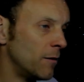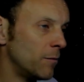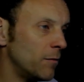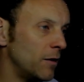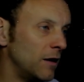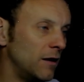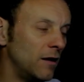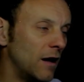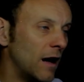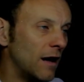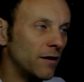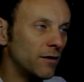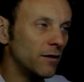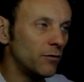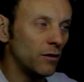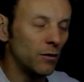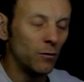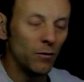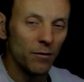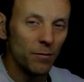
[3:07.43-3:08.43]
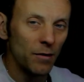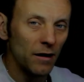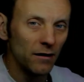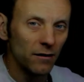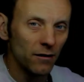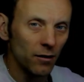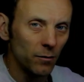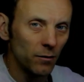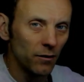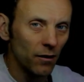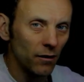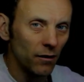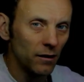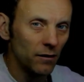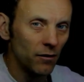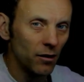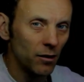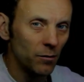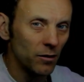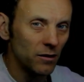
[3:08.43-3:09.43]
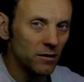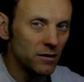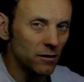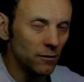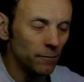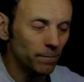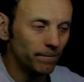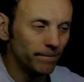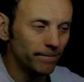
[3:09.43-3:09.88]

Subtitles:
been answering with base times height divided by 2.